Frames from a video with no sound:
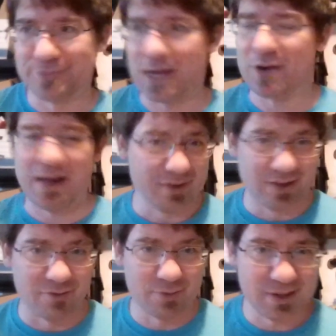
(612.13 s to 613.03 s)
I don't have a
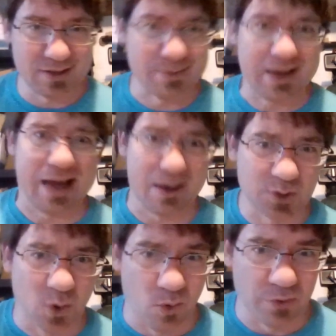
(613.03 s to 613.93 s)
government in my
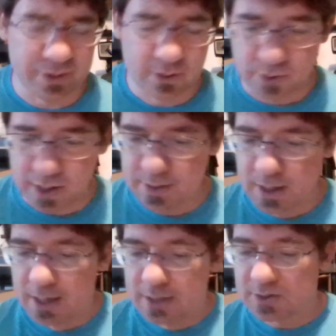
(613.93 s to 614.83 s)
household, right?
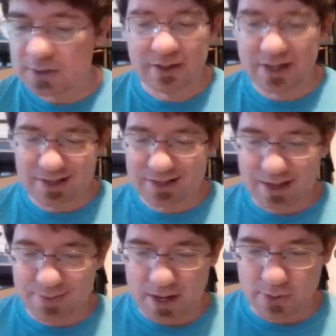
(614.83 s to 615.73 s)
So
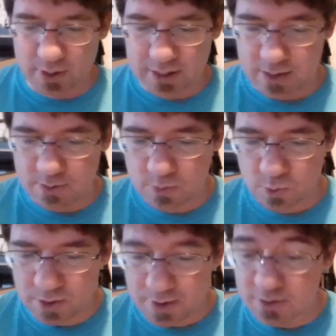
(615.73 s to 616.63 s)
I'm not really that
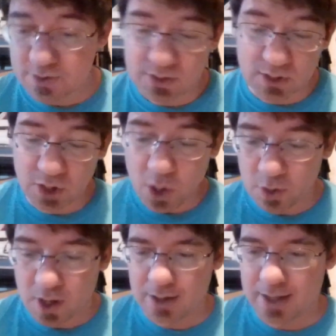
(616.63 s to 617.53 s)
worried about it. There's a low
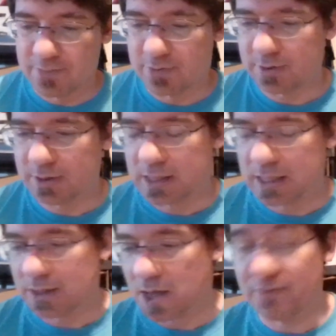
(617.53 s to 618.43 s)
law level.
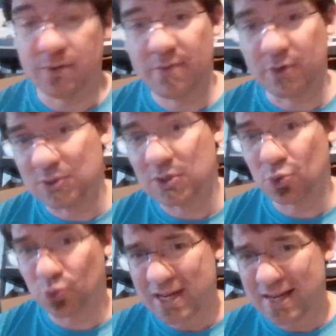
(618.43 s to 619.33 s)
Law level is
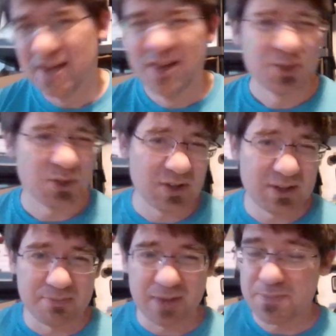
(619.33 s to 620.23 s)
3, so there
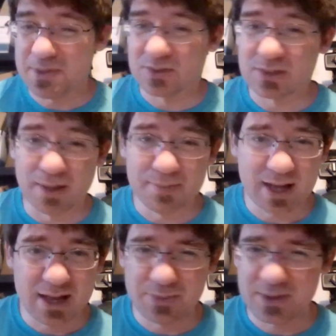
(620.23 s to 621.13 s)
might be some
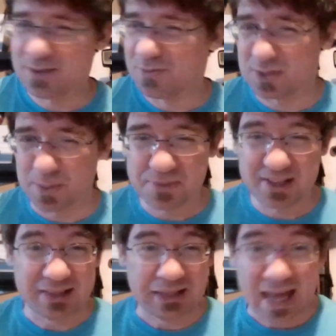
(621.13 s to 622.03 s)
kind of
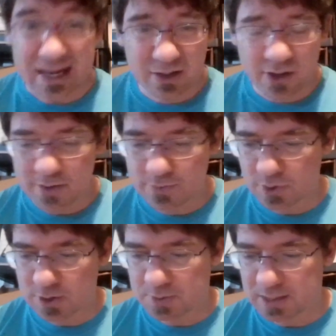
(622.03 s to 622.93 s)
something like law
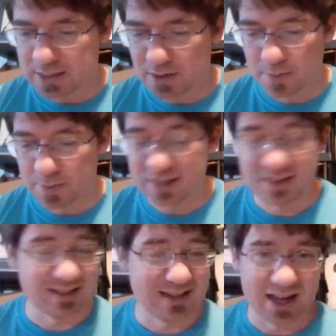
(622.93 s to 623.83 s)
enforcement here, but
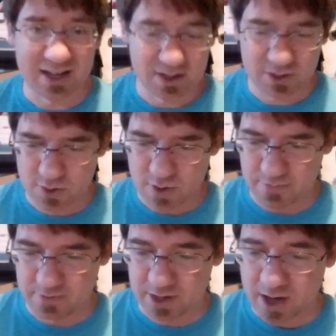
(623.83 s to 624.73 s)
it's not going to show
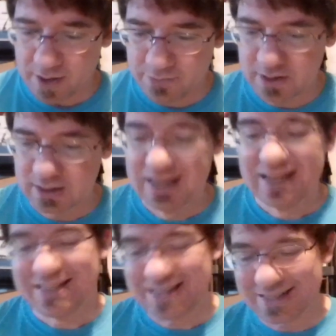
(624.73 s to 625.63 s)
up very often.
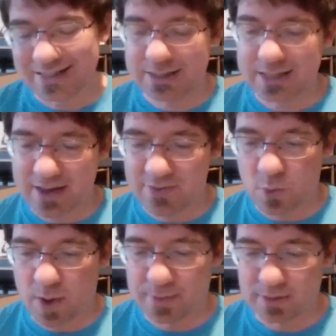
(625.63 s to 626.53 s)
Technically, heavy
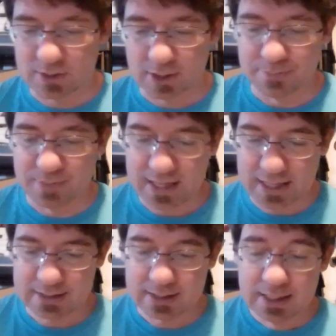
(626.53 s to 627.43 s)
weapons are
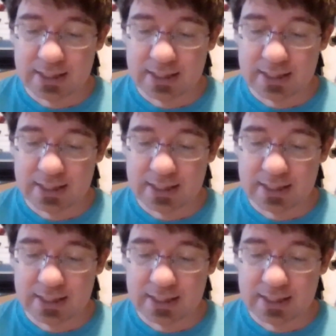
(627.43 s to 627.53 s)
banned.